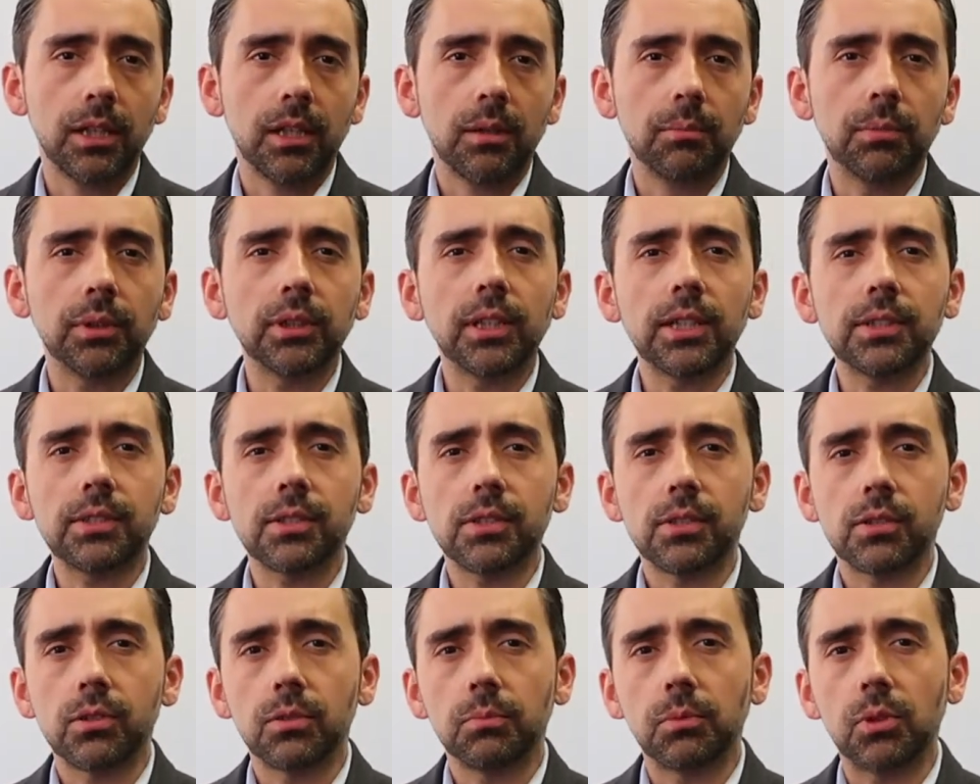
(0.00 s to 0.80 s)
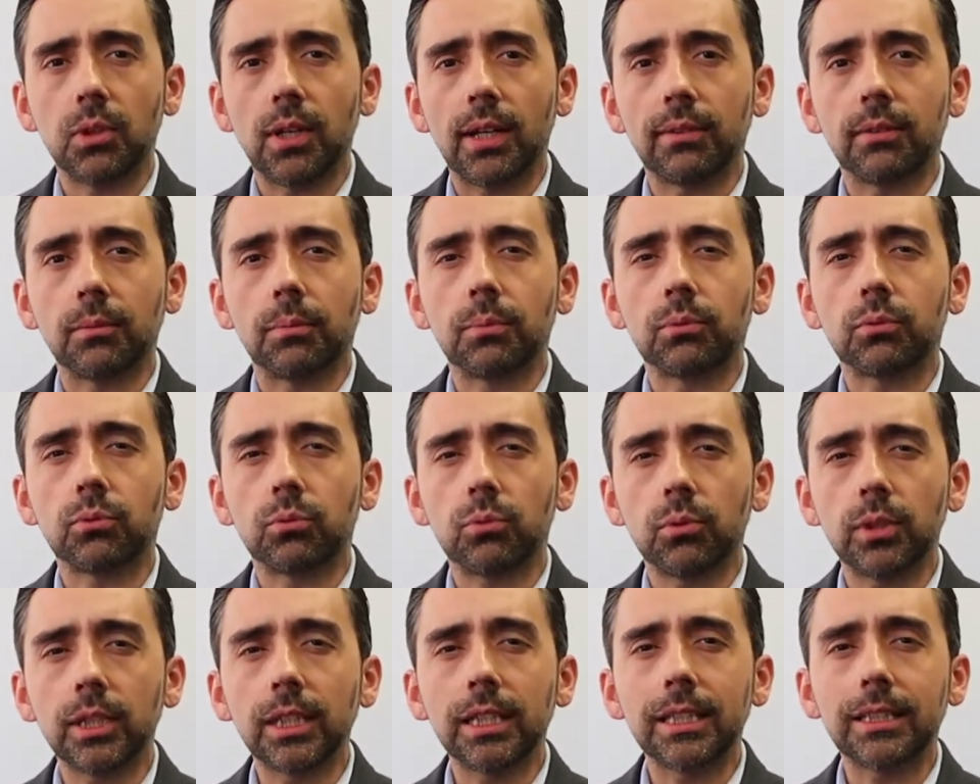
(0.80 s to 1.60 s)
But let's assume you have a
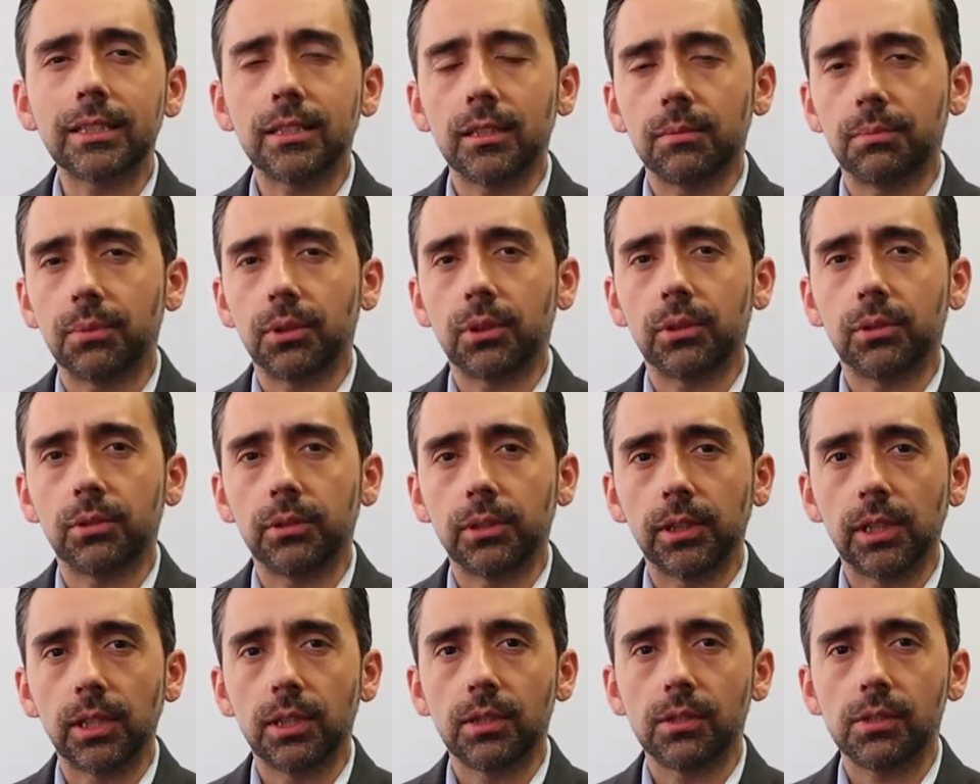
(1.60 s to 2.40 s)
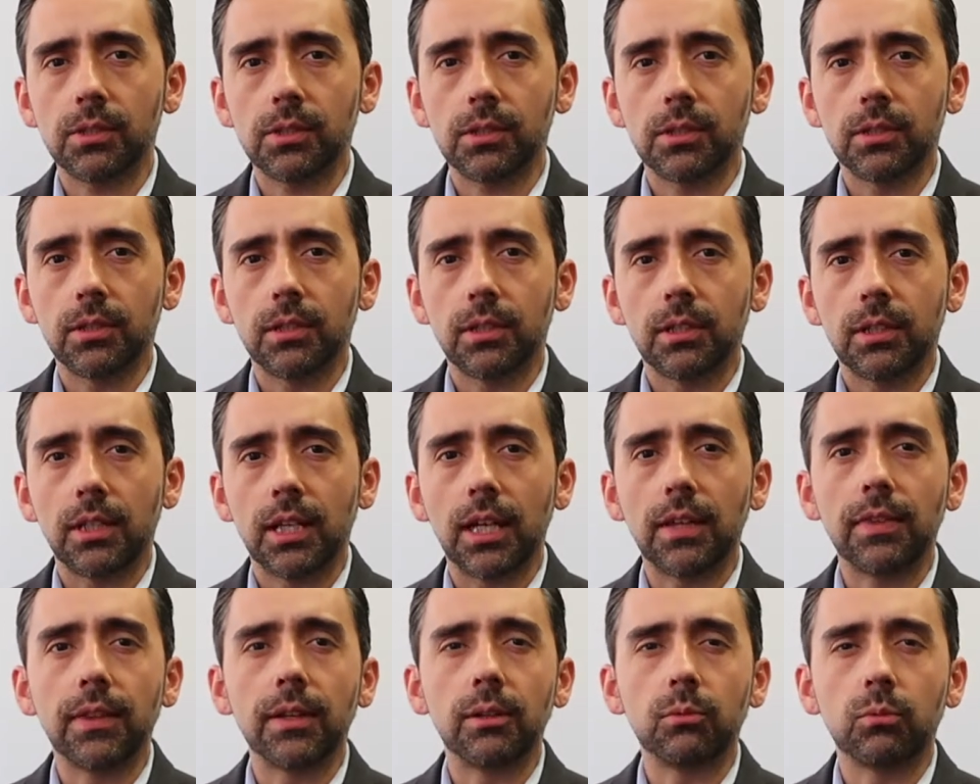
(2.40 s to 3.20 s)
pretty typical lease
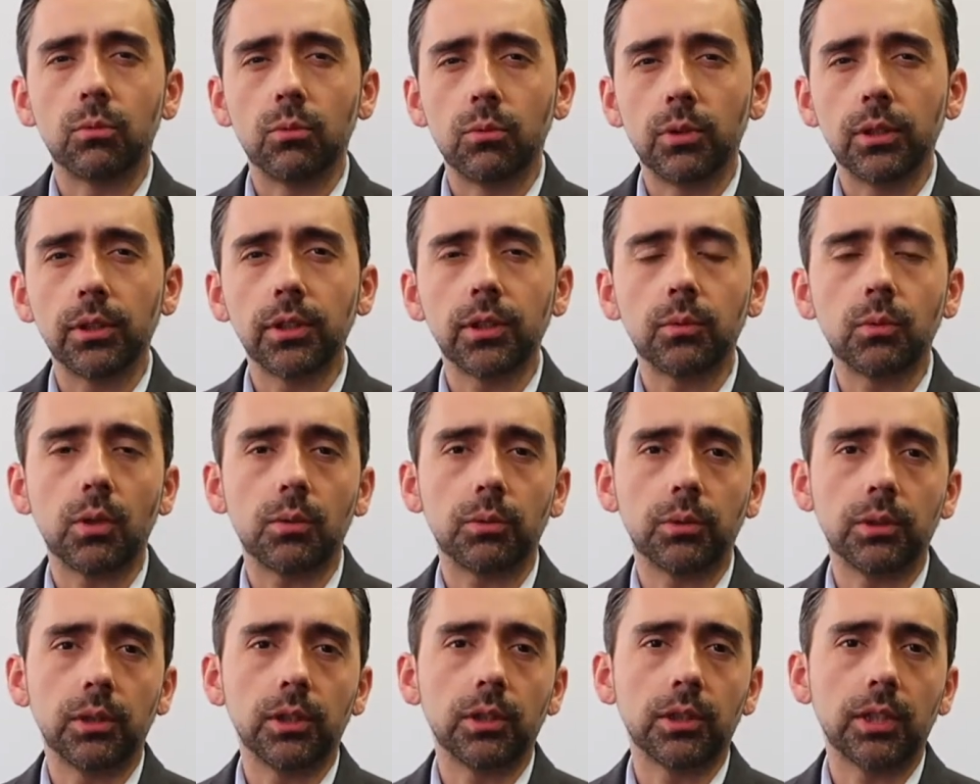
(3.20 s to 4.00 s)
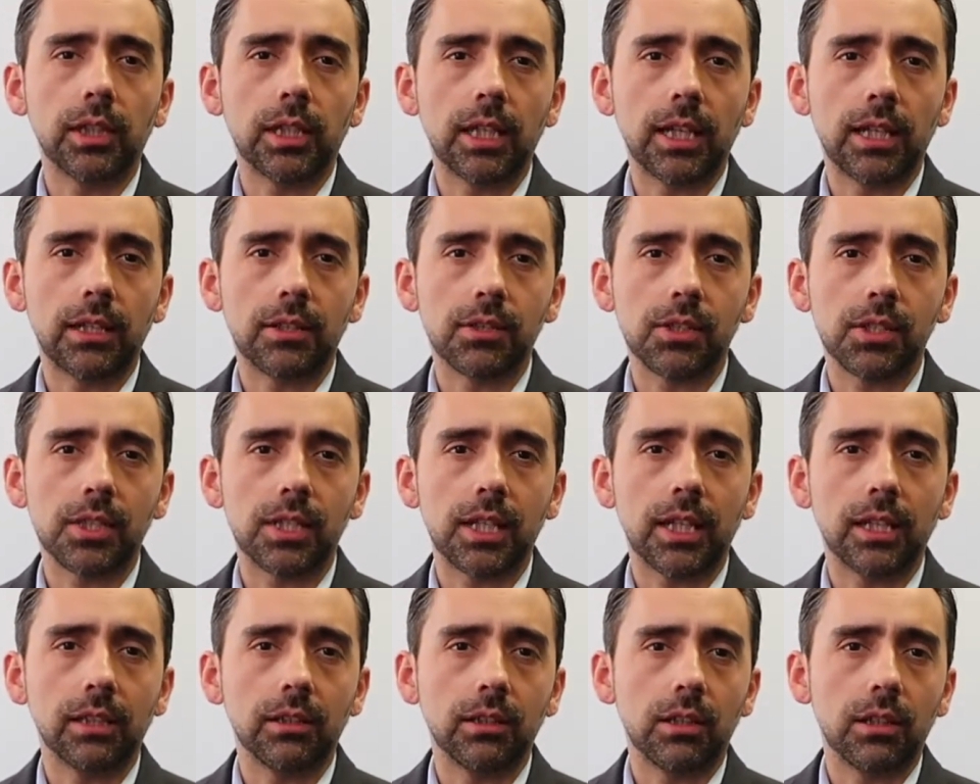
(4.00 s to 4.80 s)
and that really what we're looking at is
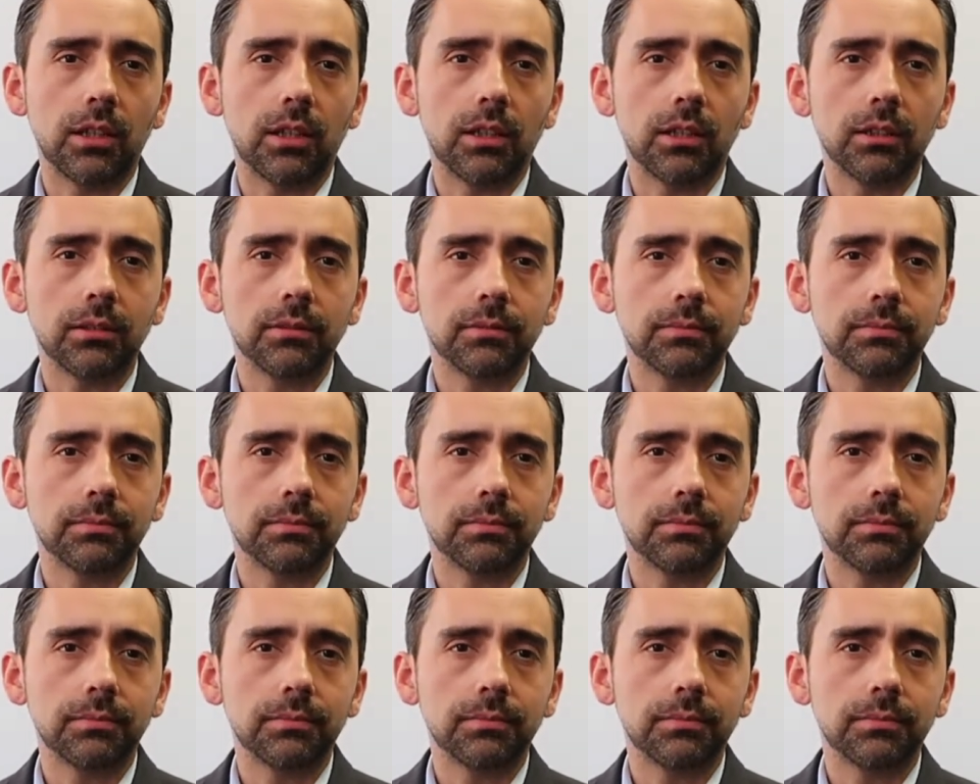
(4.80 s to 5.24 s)
state law.